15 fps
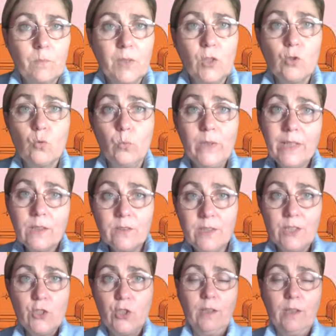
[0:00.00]
Because we are
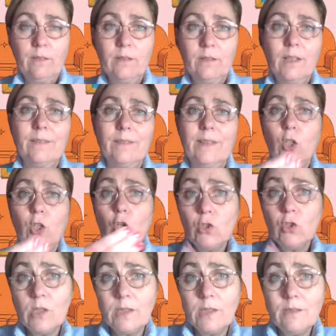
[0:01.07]
teaching the
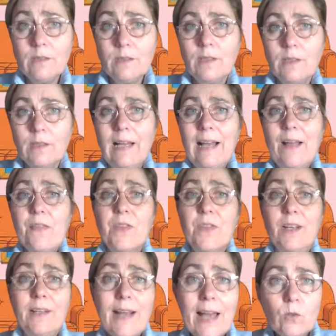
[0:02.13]
content,
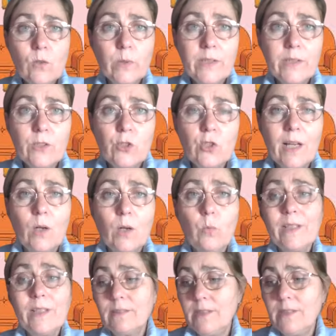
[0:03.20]
the language, and
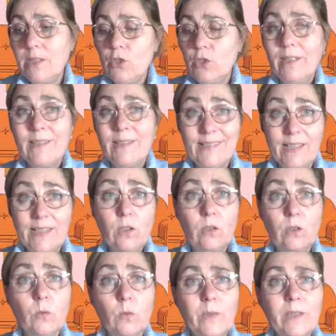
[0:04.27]
we are teaching a skill.